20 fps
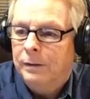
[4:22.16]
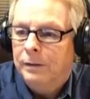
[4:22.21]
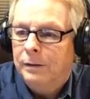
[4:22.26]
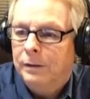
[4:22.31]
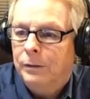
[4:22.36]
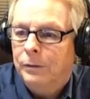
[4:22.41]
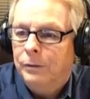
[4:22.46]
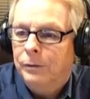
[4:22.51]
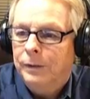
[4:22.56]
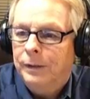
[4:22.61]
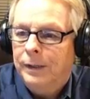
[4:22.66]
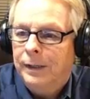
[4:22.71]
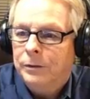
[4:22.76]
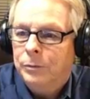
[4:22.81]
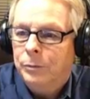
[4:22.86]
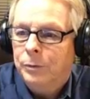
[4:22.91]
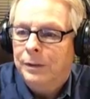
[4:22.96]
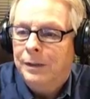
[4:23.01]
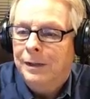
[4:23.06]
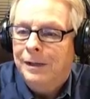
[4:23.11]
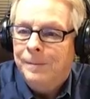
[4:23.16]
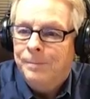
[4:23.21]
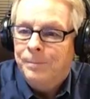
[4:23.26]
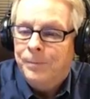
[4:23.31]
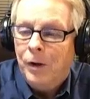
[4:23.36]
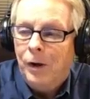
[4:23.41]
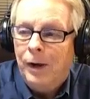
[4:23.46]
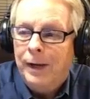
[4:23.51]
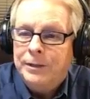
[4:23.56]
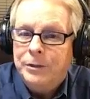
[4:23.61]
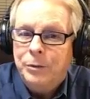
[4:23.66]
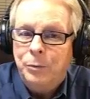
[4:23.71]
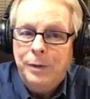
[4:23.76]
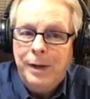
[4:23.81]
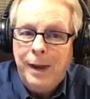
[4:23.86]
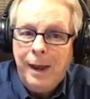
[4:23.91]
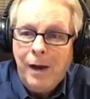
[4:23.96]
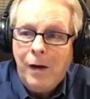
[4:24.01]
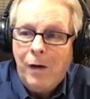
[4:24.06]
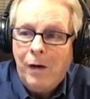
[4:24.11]
go to the next one. All right, so
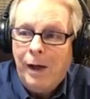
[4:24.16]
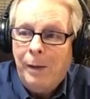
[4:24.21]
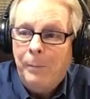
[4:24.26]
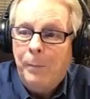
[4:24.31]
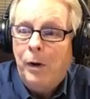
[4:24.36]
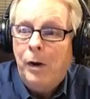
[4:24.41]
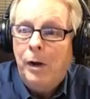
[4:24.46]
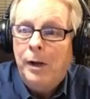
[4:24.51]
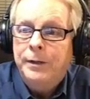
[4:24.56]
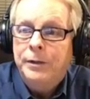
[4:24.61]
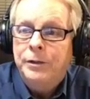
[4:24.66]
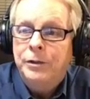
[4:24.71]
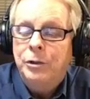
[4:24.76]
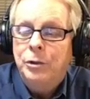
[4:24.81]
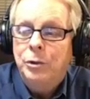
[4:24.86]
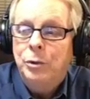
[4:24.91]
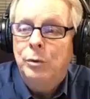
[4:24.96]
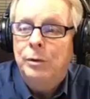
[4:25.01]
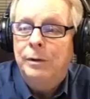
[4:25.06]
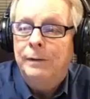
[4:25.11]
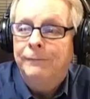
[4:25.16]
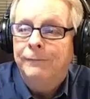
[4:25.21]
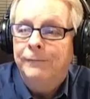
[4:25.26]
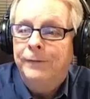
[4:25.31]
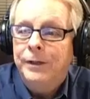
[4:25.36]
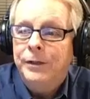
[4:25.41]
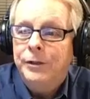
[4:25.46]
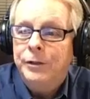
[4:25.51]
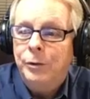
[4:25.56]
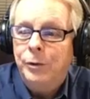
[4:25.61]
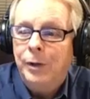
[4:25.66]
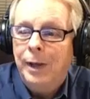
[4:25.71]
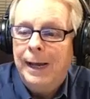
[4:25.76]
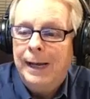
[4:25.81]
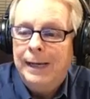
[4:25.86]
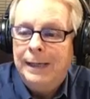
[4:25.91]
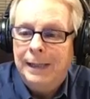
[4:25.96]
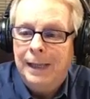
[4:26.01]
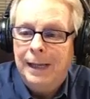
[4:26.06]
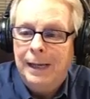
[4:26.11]
now I'm on to conventional
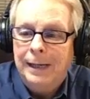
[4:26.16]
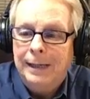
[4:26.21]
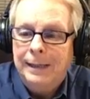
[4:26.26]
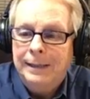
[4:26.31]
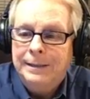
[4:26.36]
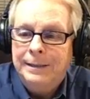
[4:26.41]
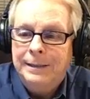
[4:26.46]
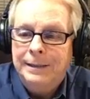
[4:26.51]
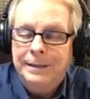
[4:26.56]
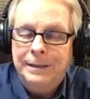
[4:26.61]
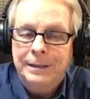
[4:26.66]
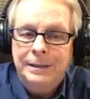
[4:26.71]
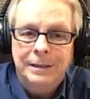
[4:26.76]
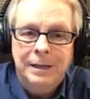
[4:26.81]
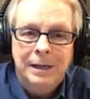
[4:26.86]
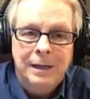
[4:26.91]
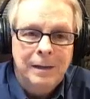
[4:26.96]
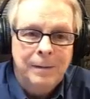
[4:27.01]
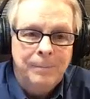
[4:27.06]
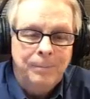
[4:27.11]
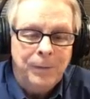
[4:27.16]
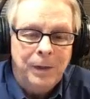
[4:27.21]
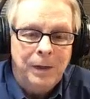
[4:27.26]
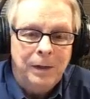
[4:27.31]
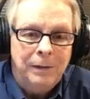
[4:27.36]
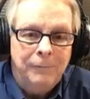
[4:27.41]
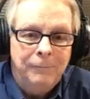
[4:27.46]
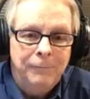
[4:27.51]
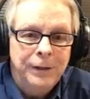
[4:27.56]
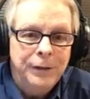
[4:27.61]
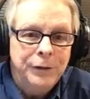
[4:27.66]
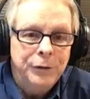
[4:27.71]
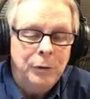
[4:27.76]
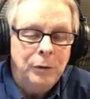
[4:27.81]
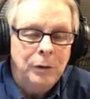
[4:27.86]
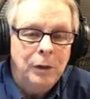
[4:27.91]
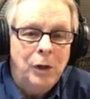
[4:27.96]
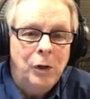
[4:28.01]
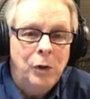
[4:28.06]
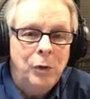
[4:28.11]
guidelines. This is a conventional
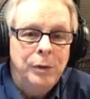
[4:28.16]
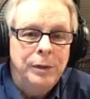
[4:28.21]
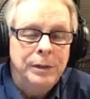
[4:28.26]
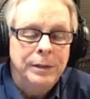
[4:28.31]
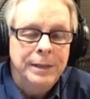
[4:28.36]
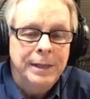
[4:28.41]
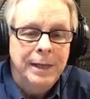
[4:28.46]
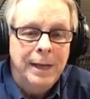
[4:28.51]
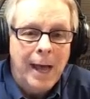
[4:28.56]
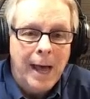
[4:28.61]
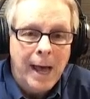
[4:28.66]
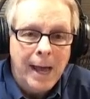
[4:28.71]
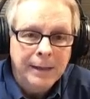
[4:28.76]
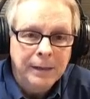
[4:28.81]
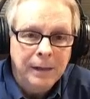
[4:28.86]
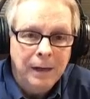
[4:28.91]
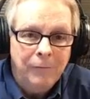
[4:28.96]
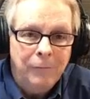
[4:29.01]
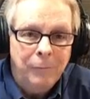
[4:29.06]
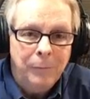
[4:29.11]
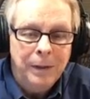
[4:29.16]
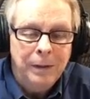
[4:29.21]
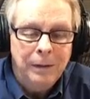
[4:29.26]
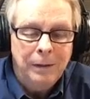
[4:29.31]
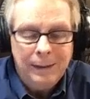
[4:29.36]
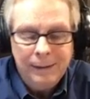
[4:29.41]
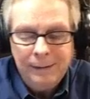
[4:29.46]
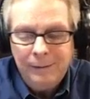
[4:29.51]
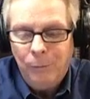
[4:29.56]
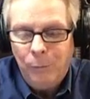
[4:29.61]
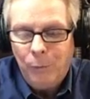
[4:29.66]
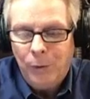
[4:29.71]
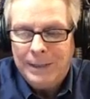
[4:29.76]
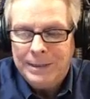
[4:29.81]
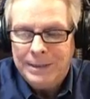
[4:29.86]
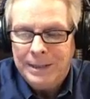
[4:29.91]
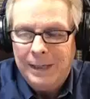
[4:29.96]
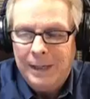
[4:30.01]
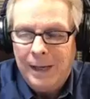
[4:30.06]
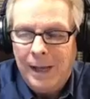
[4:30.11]
loan is non-government. When I
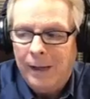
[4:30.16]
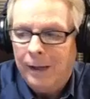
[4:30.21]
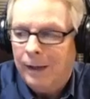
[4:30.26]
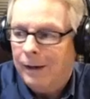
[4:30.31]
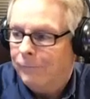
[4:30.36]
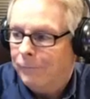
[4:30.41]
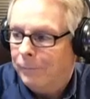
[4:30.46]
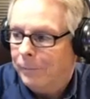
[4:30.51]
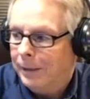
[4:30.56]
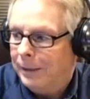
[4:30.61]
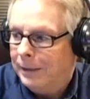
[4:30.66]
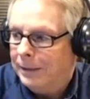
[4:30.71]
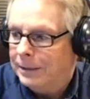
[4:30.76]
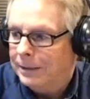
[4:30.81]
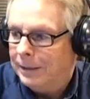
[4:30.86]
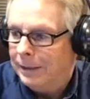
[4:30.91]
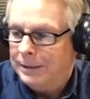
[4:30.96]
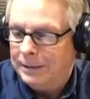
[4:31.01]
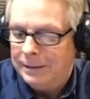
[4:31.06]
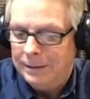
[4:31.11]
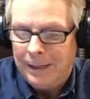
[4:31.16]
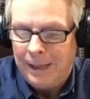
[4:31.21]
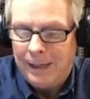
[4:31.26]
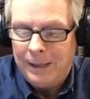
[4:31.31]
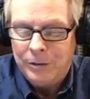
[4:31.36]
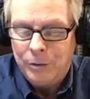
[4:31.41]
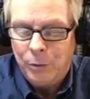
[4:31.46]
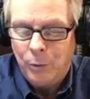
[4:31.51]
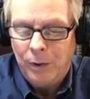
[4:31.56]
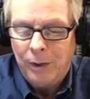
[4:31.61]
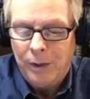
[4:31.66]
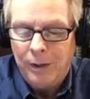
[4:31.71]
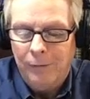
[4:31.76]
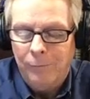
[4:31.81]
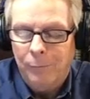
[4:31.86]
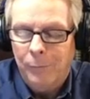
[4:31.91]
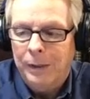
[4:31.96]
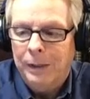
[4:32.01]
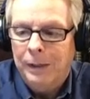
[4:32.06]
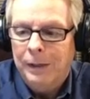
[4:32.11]
say non-government, it's kind of sort of
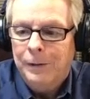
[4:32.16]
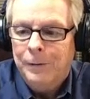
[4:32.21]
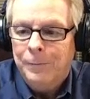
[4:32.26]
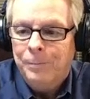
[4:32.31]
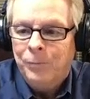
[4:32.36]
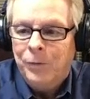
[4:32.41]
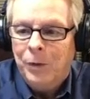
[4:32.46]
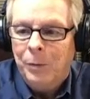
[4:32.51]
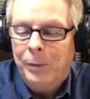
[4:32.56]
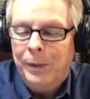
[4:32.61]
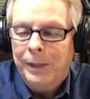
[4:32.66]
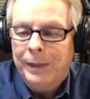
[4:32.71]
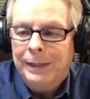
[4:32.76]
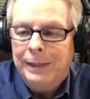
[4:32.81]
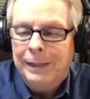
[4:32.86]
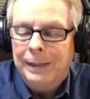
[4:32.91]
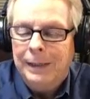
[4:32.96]
government, but